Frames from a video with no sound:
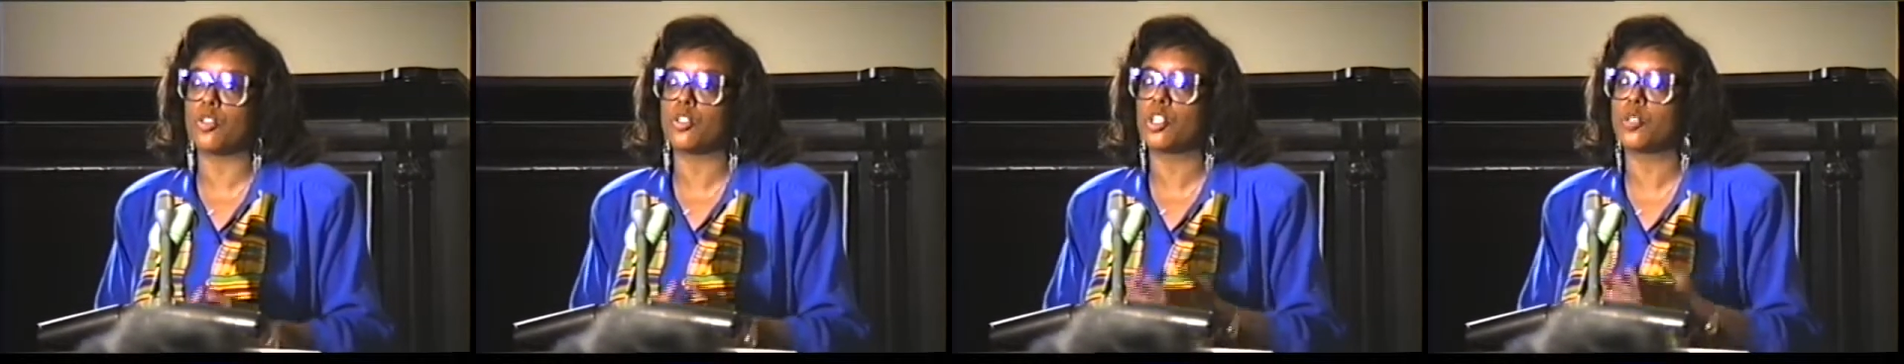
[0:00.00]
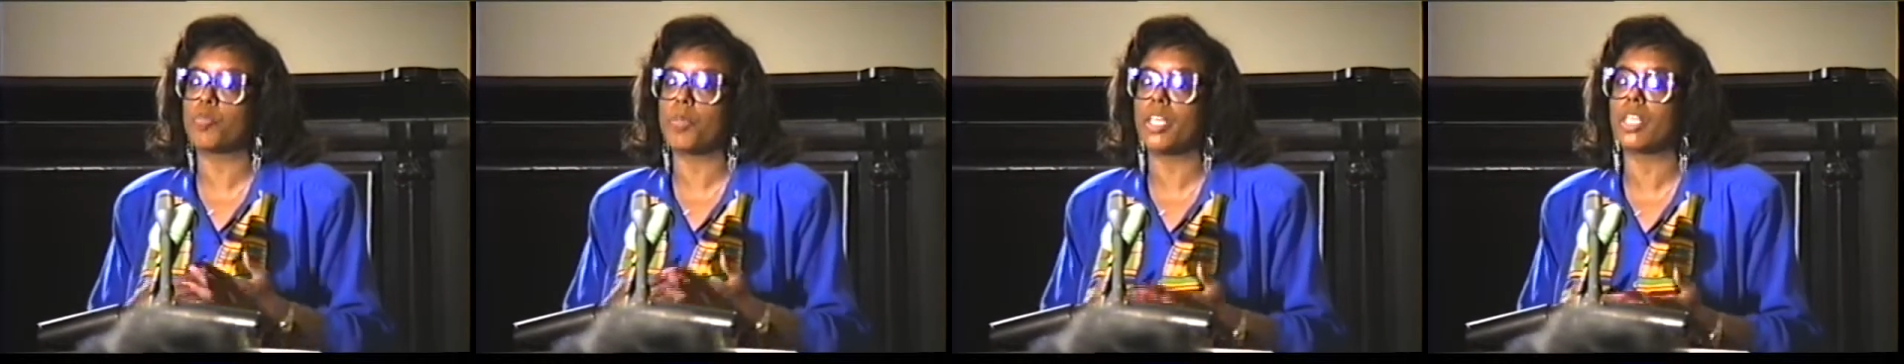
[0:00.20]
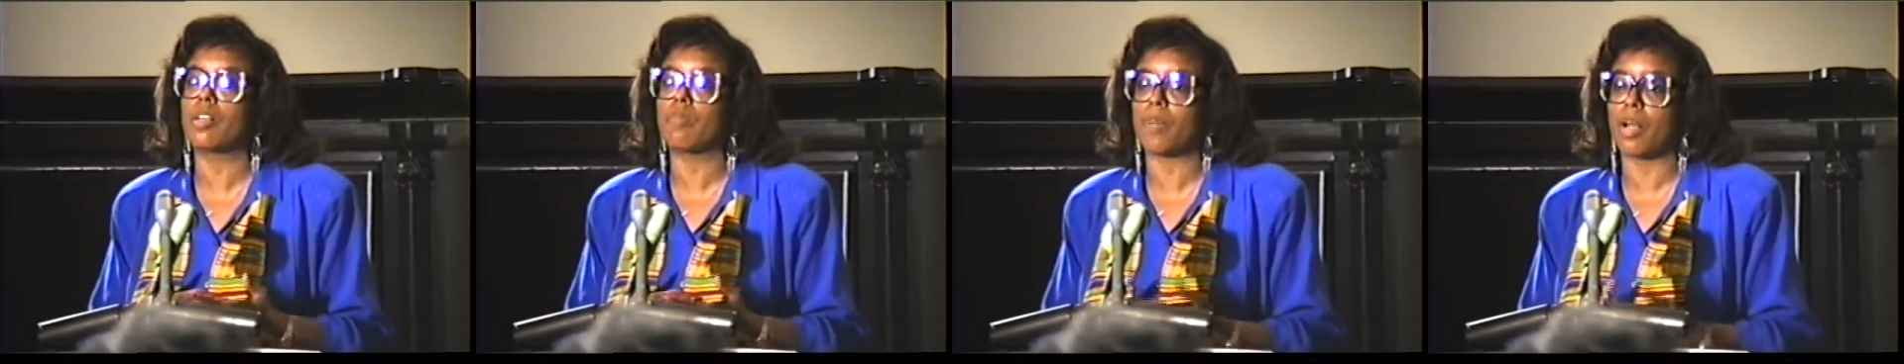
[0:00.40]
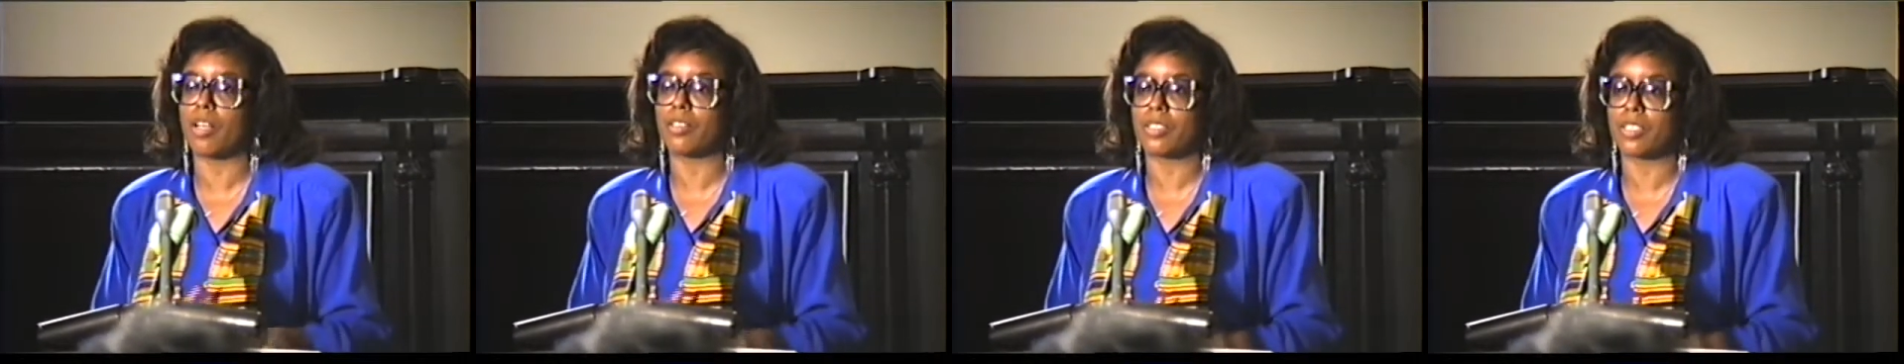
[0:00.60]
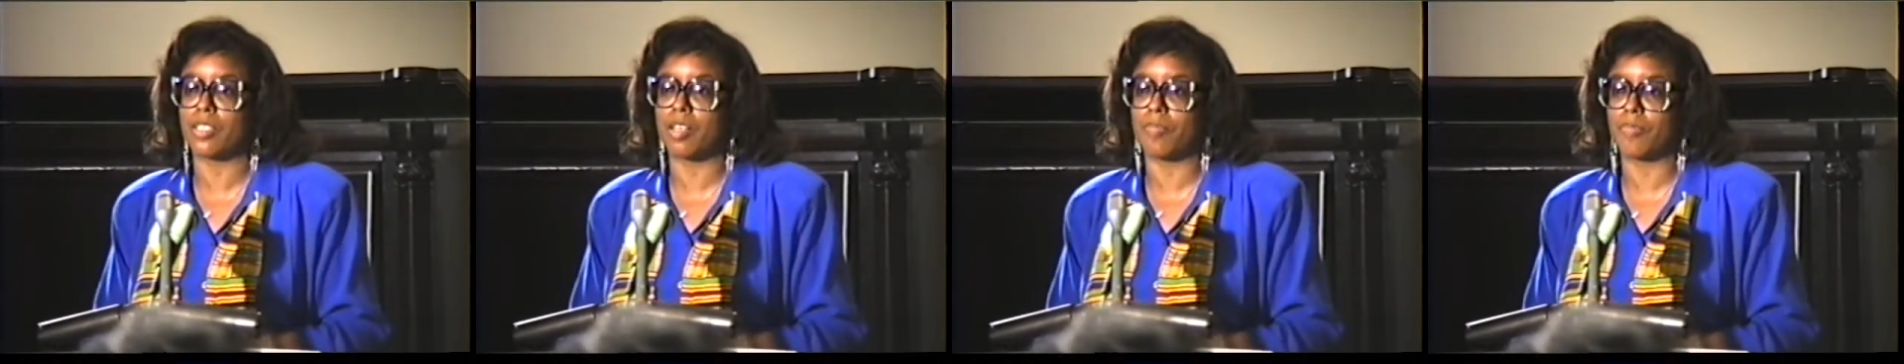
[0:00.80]
speak
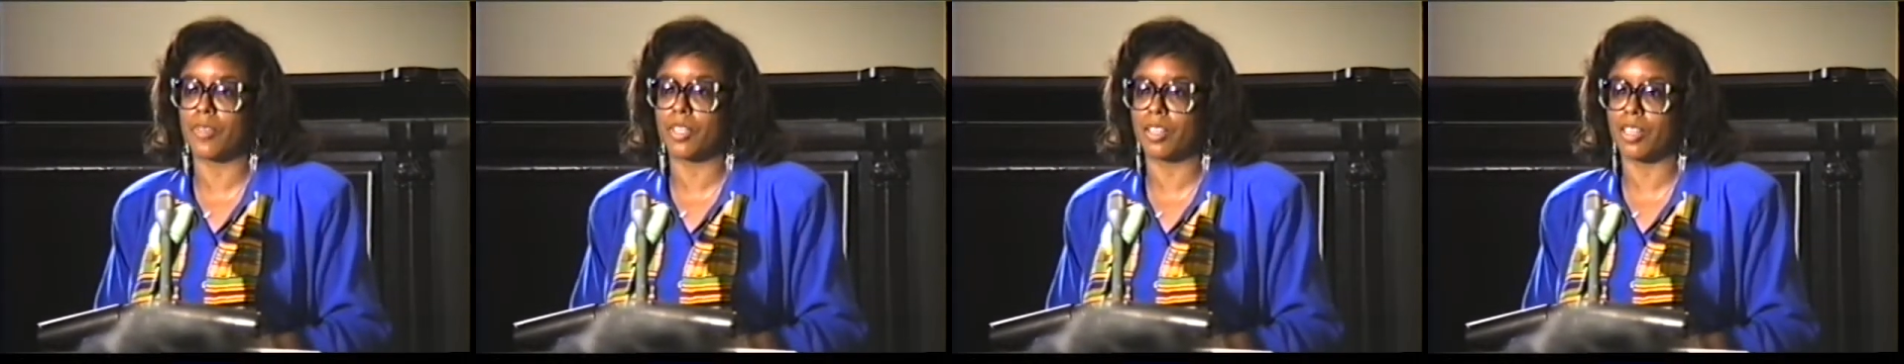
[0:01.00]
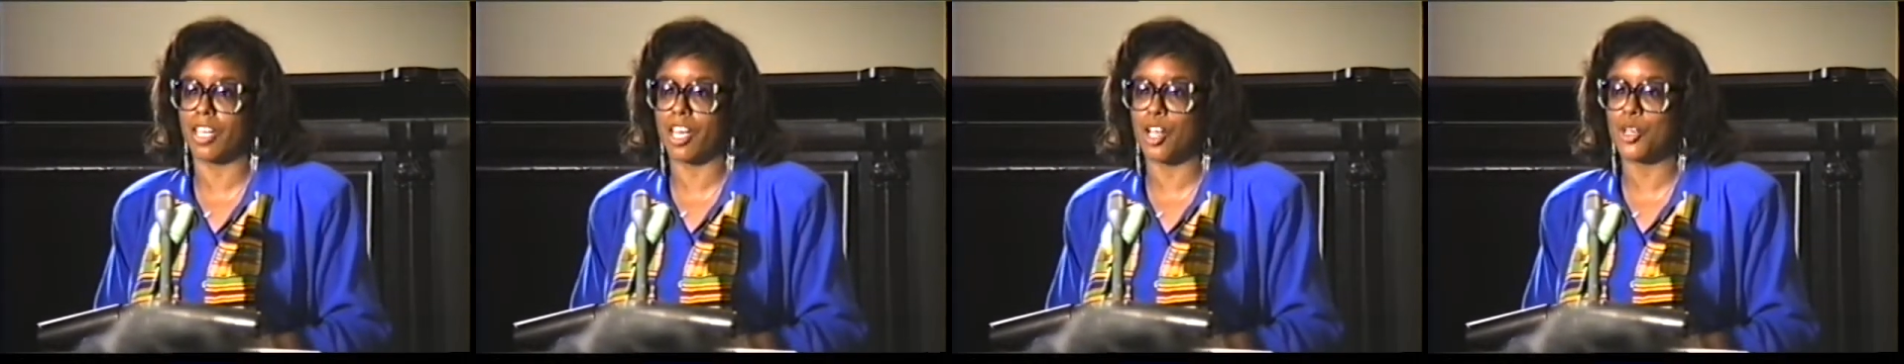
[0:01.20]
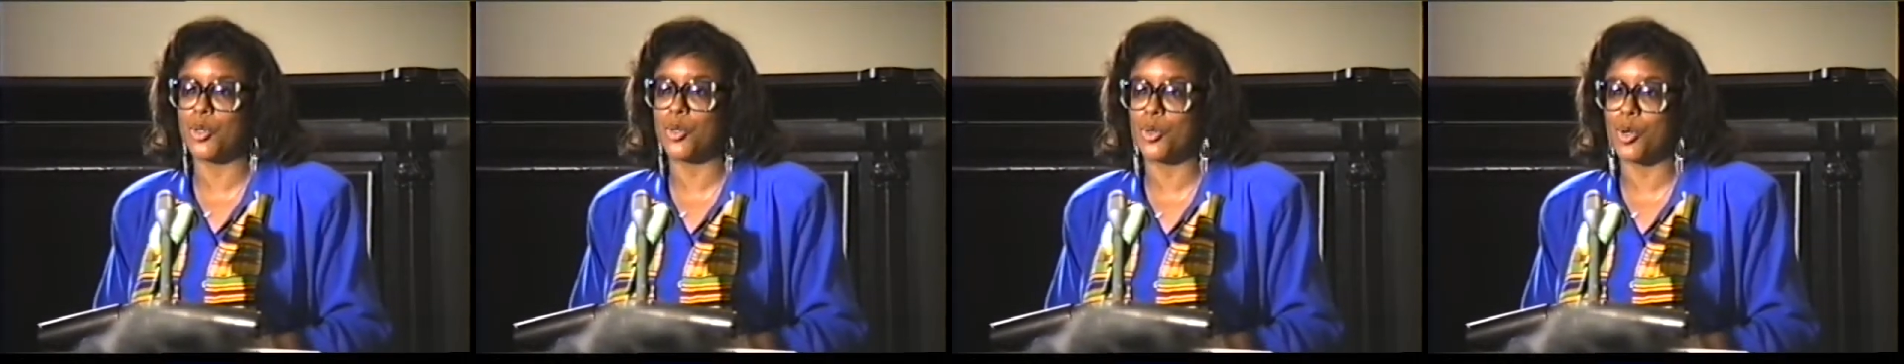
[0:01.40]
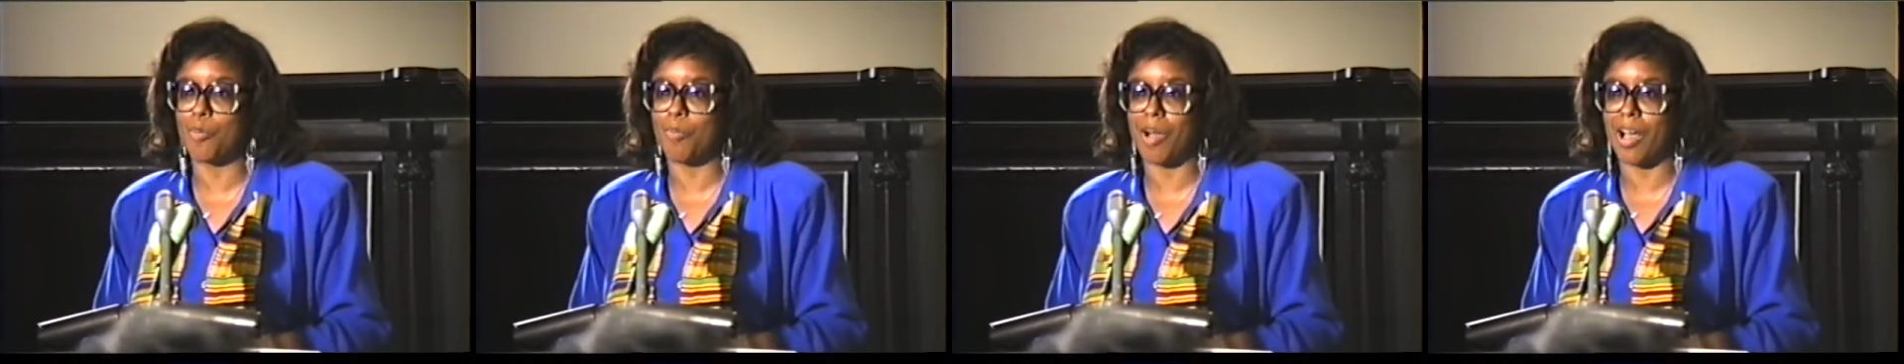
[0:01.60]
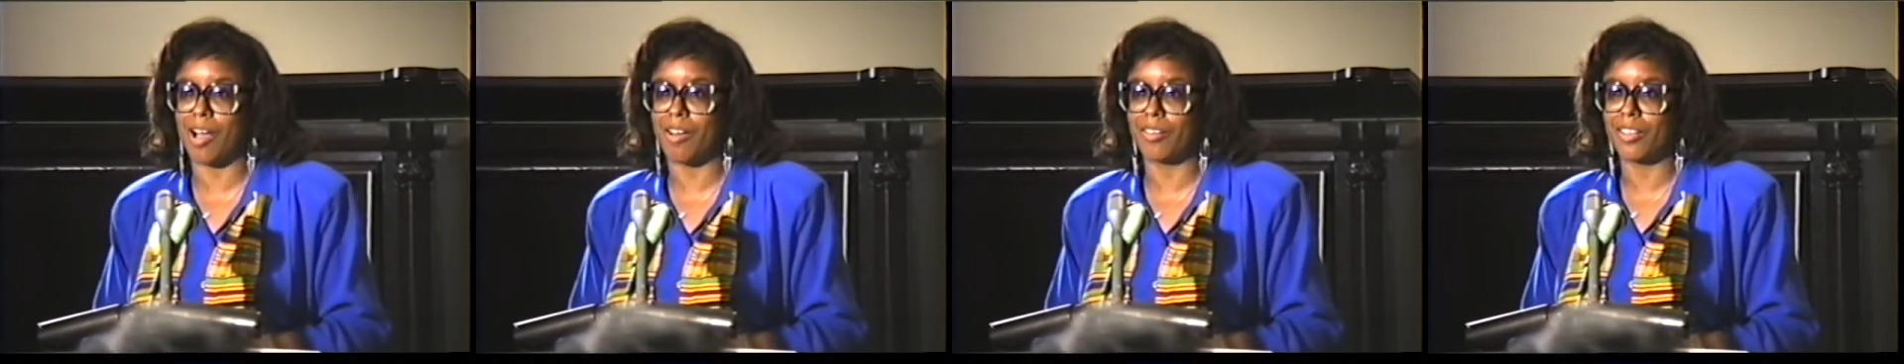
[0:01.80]
about something that I knew
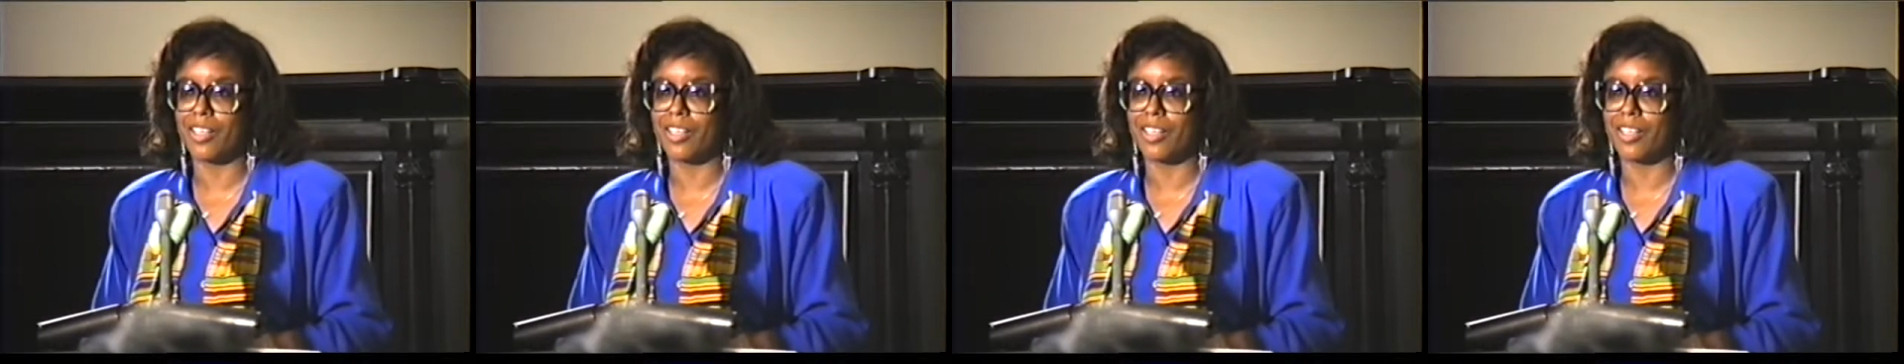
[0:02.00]
about.